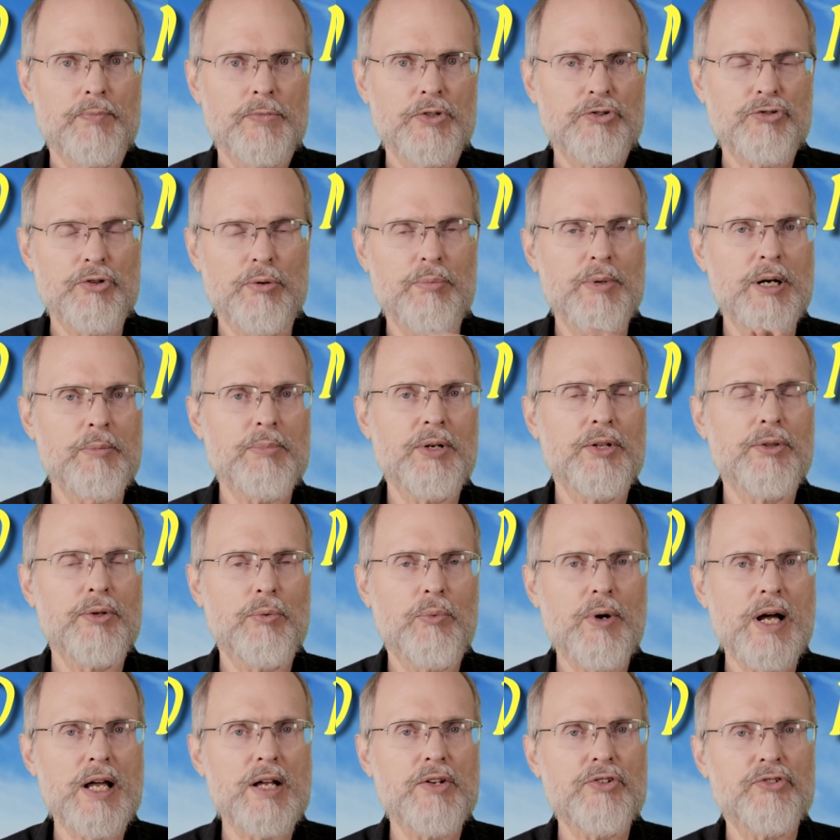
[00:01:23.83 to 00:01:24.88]
So remember the
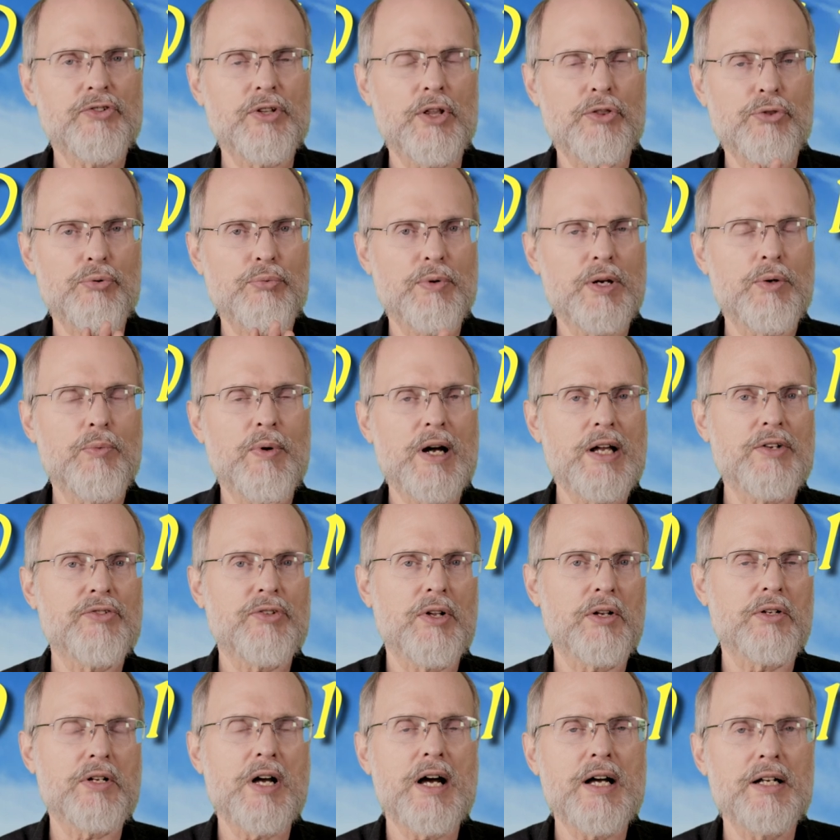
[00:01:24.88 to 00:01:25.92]
ways, the three ways
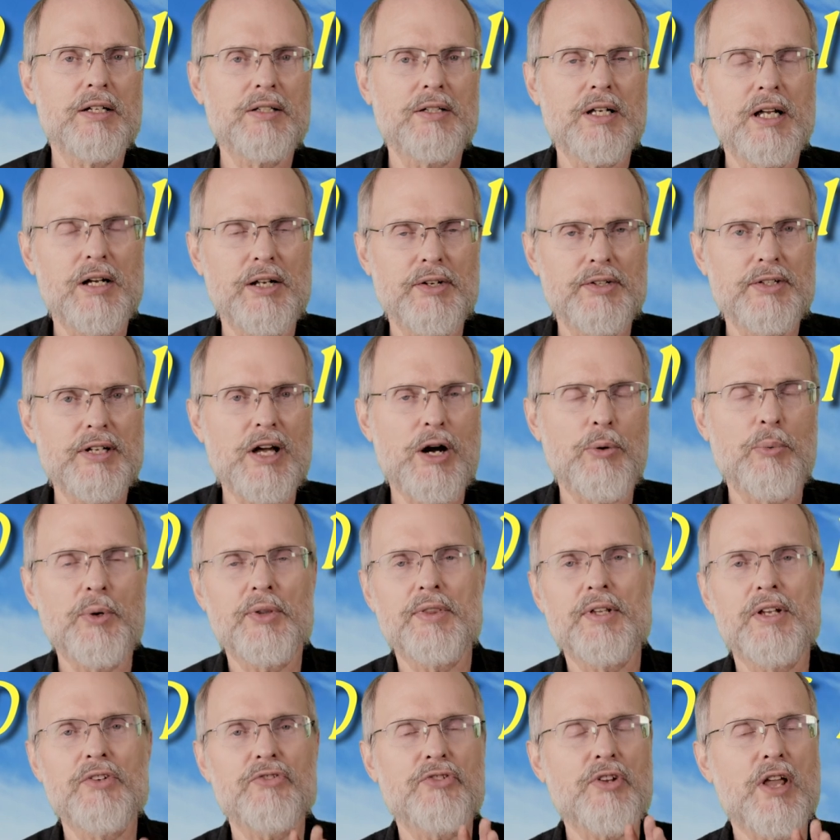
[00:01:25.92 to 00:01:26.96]
that God dealt, dealt
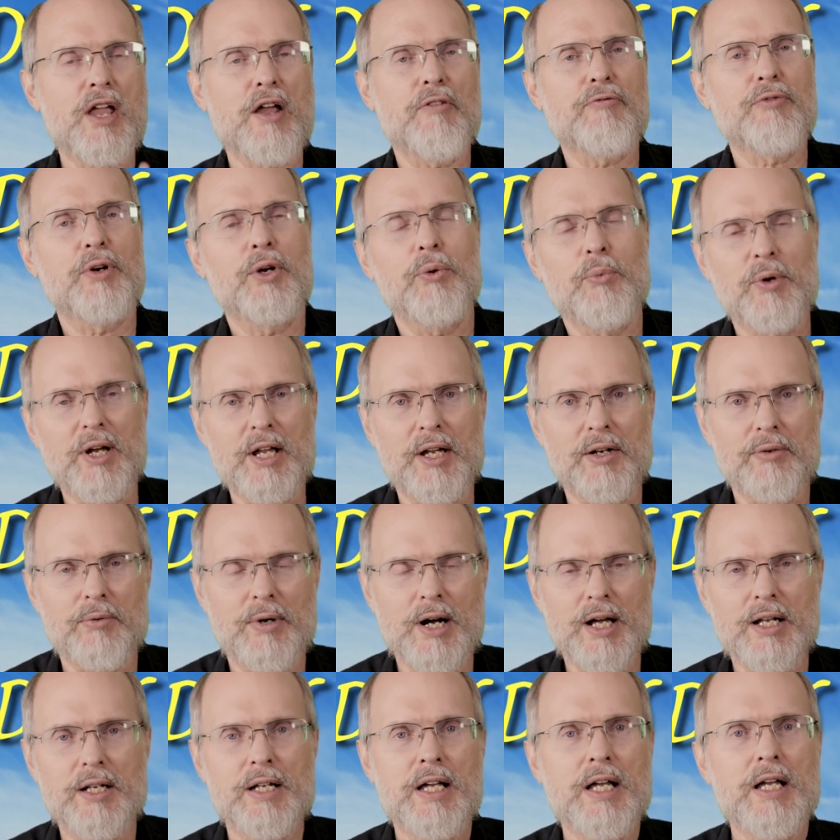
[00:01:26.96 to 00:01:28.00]
with this every week,
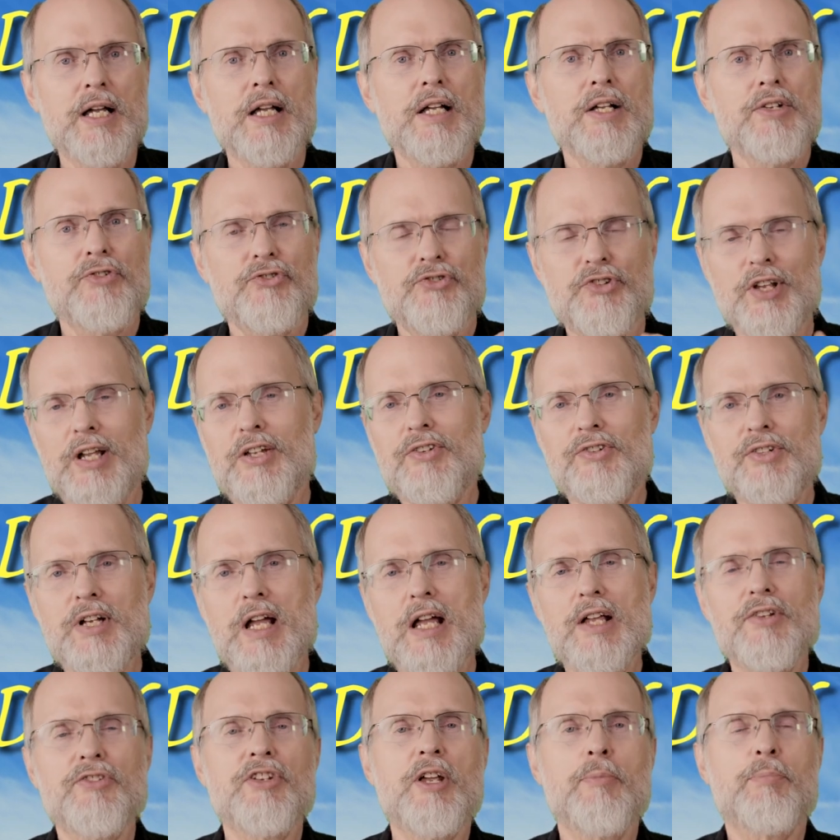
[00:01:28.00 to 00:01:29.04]
right? Six
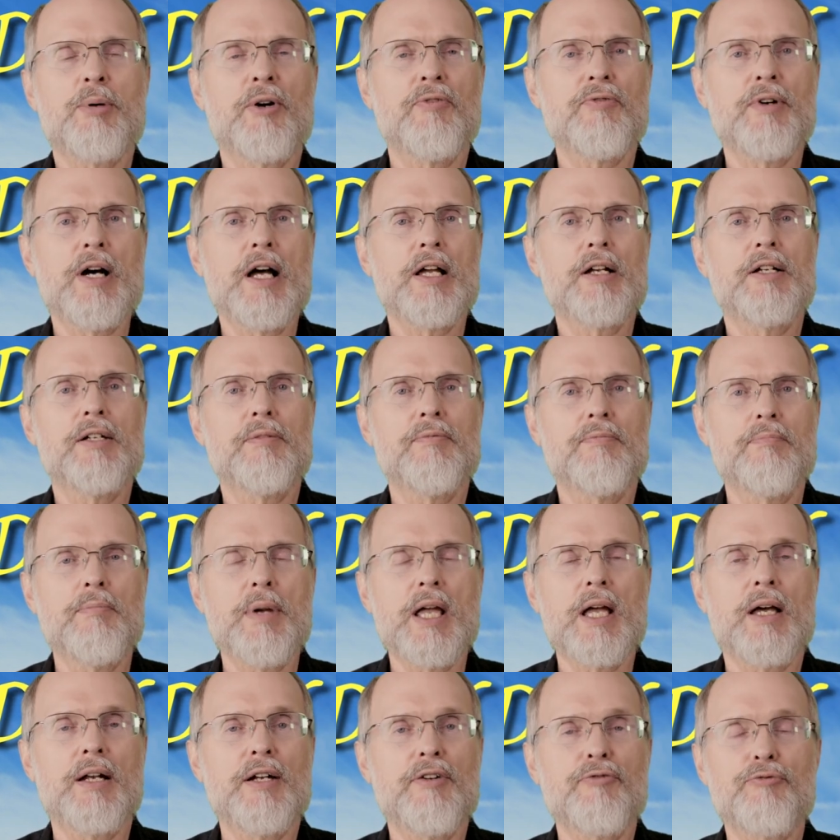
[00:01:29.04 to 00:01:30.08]
days he provided
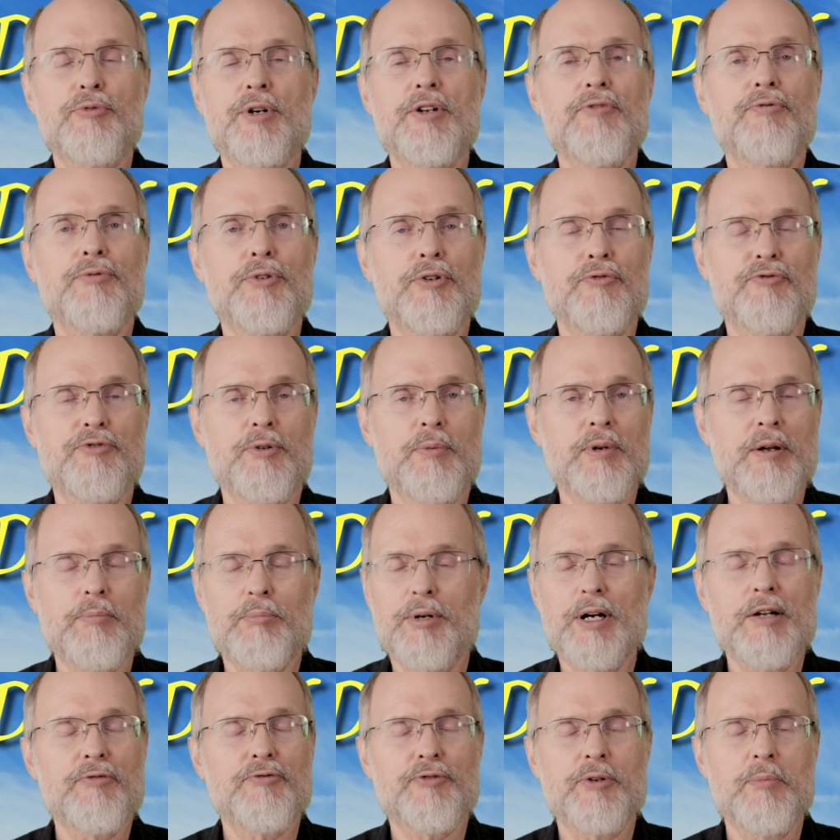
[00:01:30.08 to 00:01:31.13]
manna, free food from
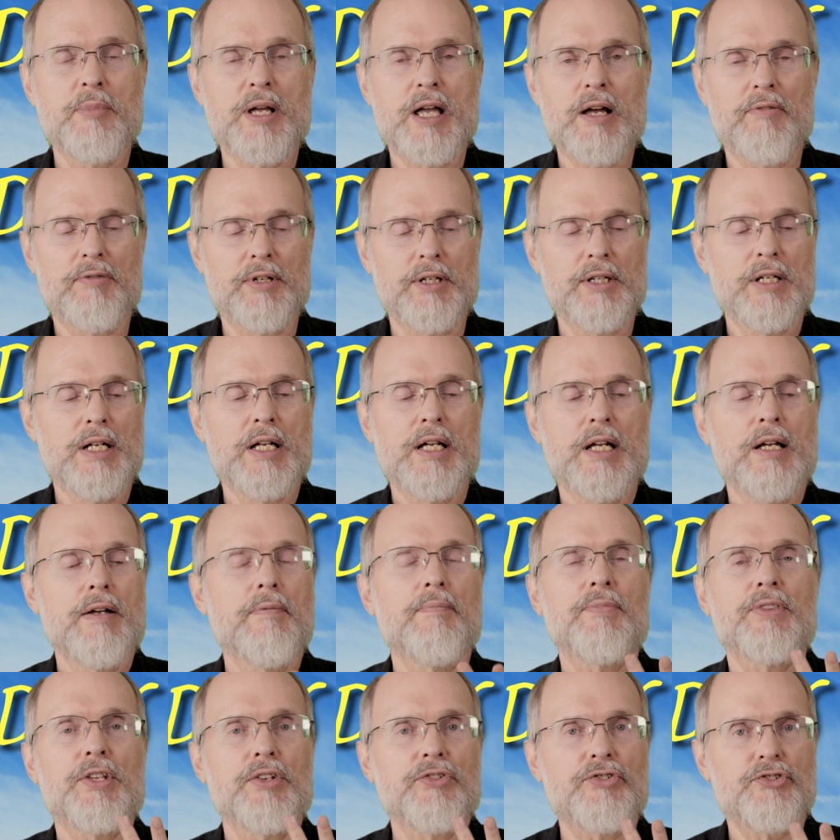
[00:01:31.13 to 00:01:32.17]
bread from heaven.
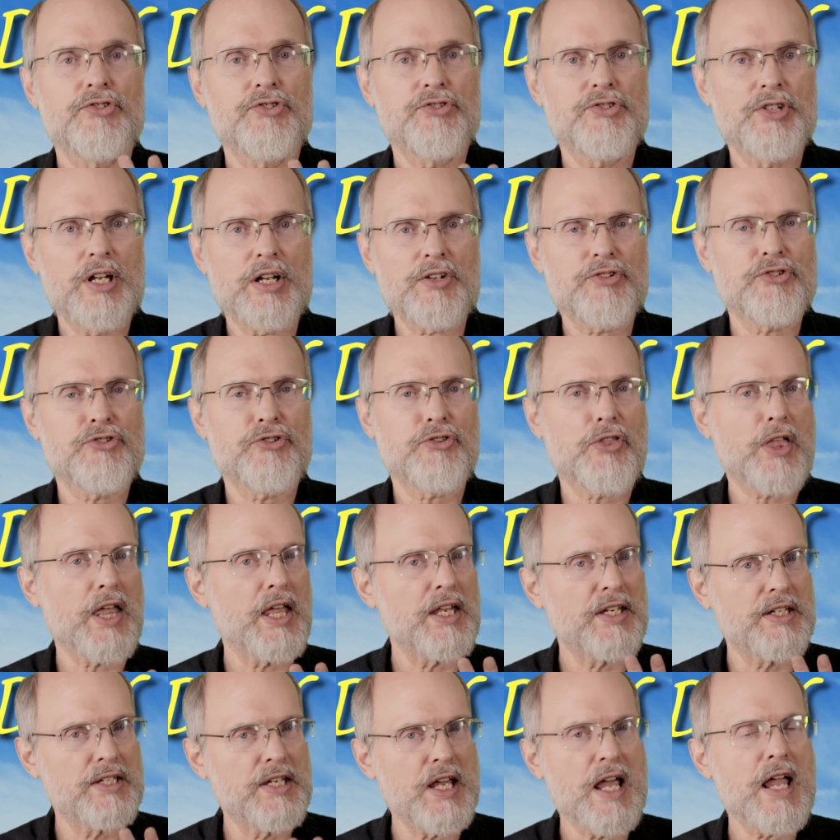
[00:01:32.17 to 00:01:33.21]
The sixth
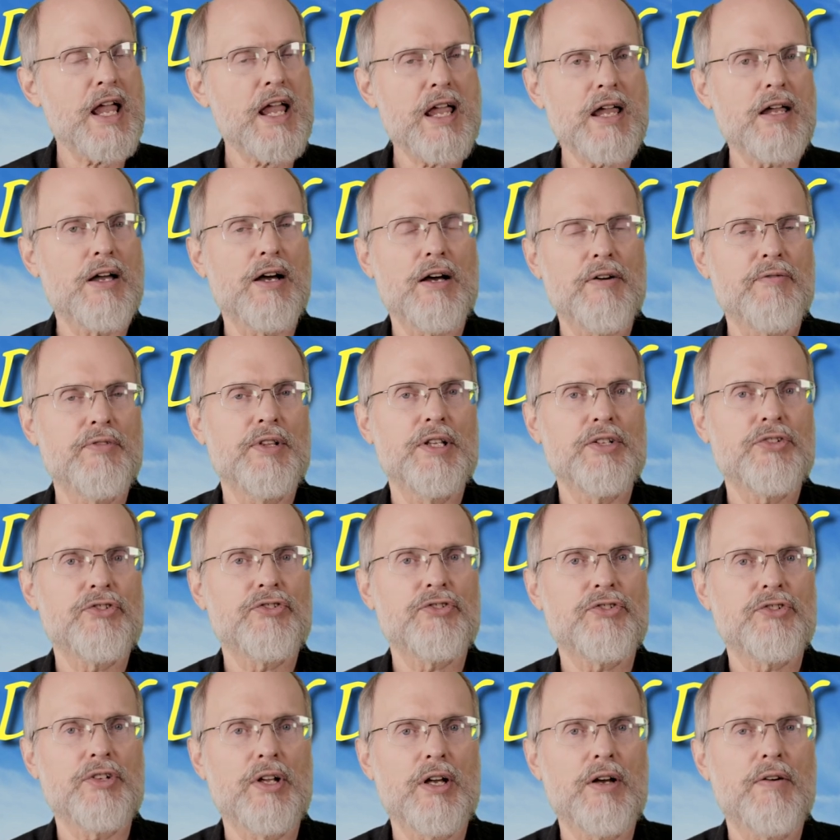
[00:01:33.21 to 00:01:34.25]
day of
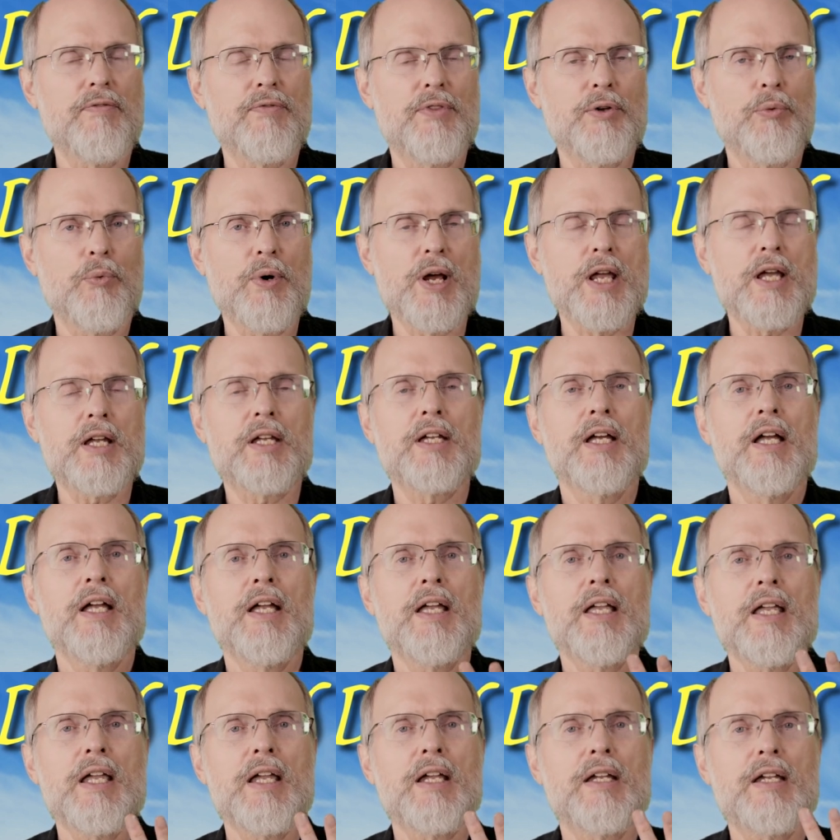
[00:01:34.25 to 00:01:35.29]
this of the week,
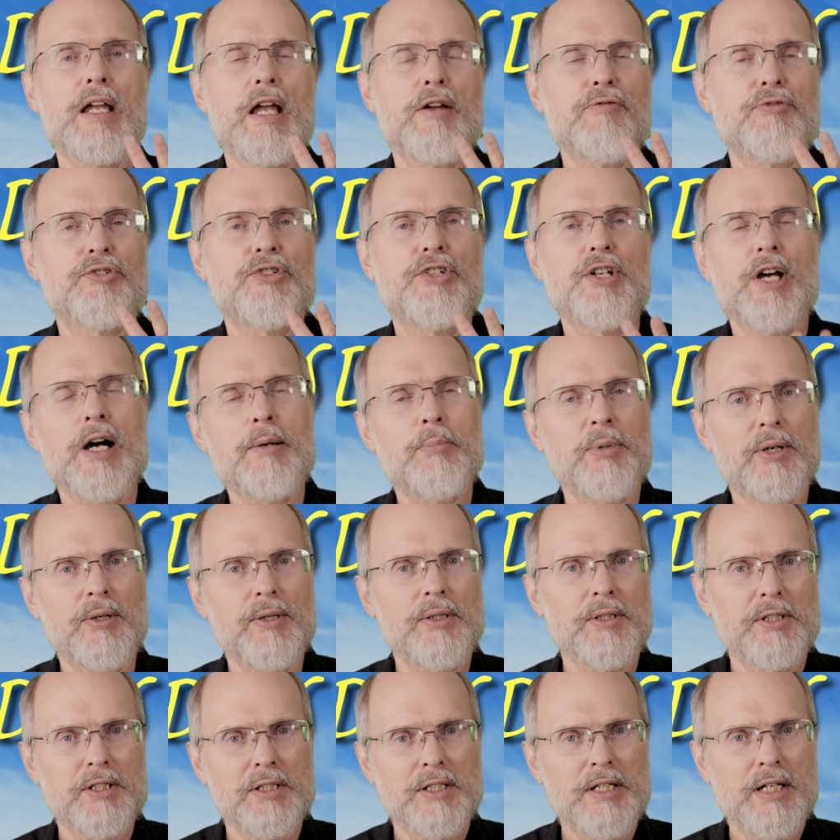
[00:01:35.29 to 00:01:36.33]
he gave
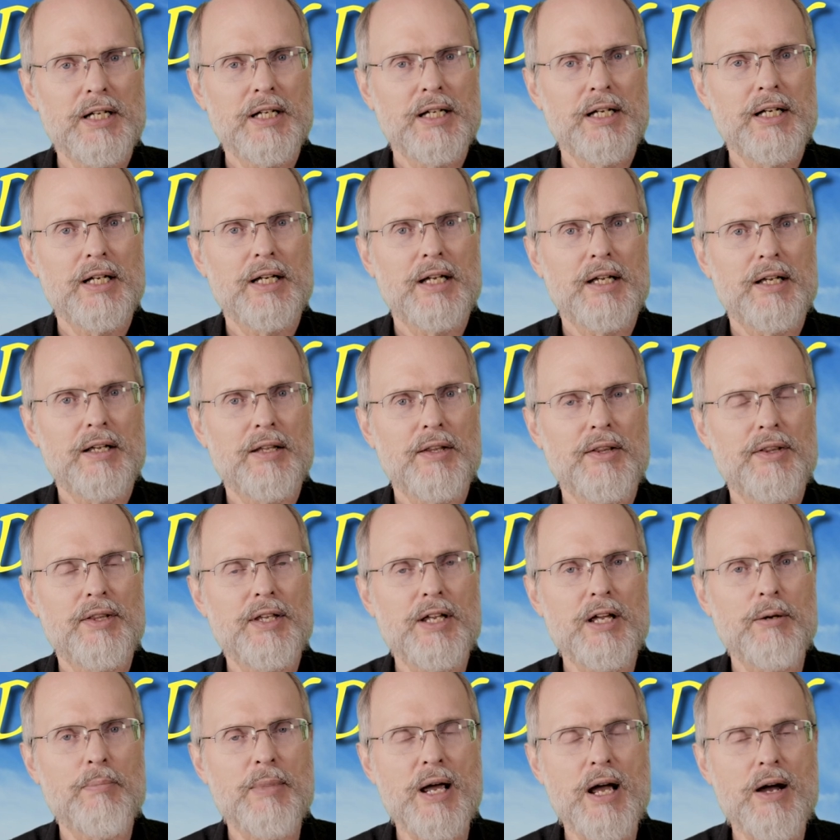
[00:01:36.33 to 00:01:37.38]
double
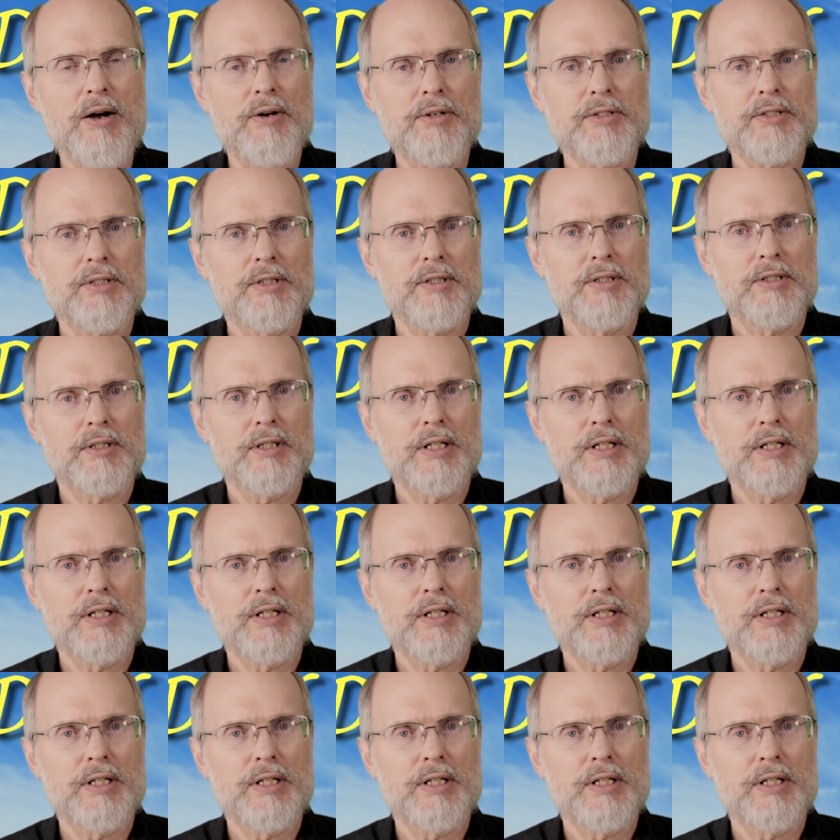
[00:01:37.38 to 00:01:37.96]
the amount.